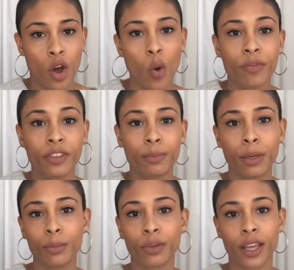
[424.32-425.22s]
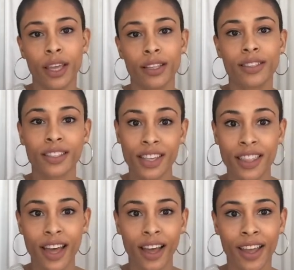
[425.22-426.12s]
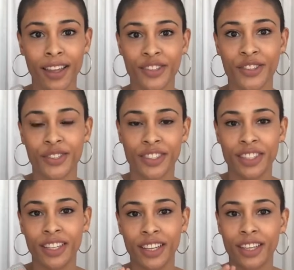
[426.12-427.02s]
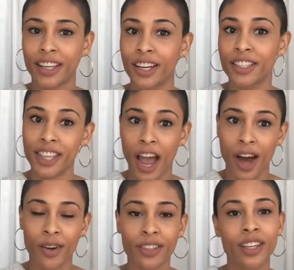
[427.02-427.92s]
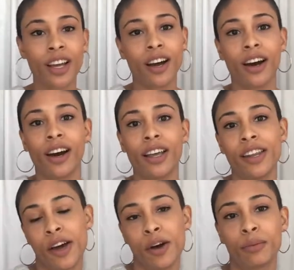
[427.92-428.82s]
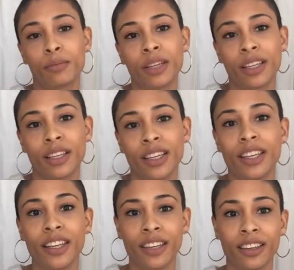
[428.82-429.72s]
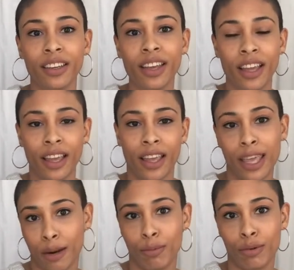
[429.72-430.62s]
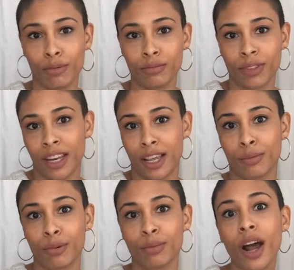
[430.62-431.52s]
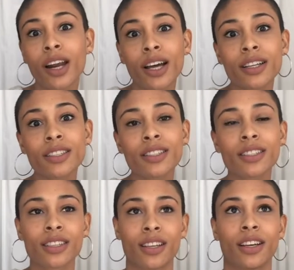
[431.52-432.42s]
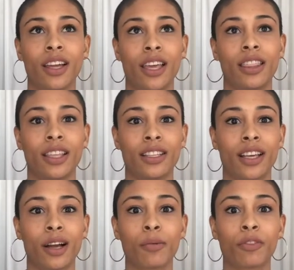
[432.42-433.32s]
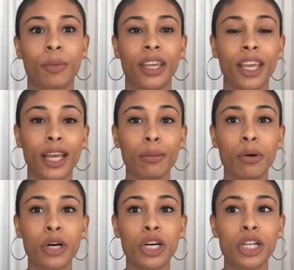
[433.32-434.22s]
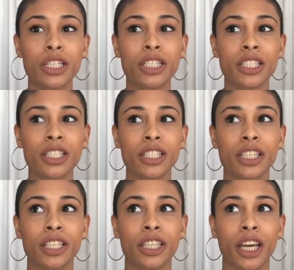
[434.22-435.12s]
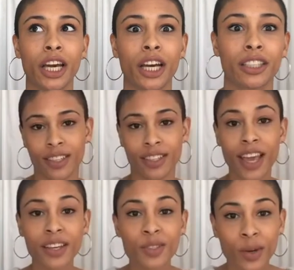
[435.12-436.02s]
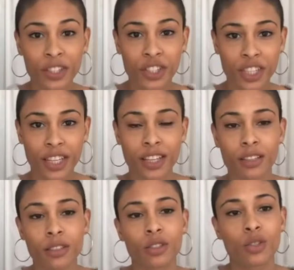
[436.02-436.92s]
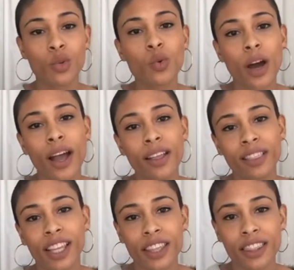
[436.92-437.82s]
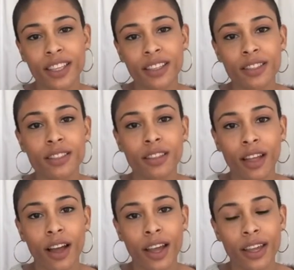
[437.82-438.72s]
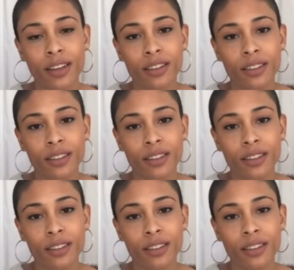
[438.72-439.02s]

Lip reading: hopefully people can see that and just cut down on eating animal and animal products and things that come from animals. Yeah. Next question is, do I let things slide